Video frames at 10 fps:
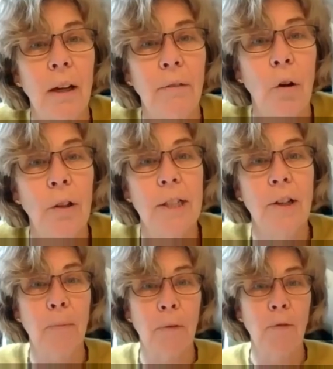
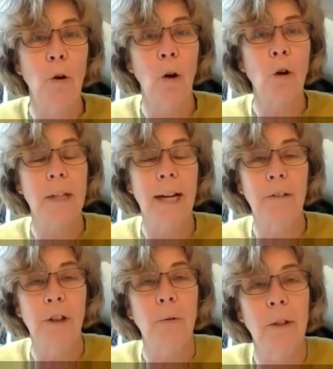volunteering before lockdown,
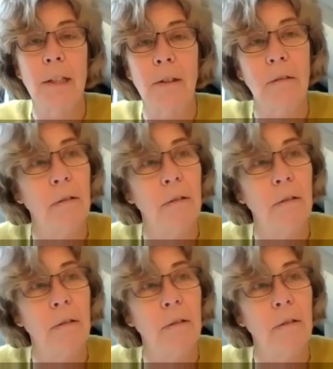you were in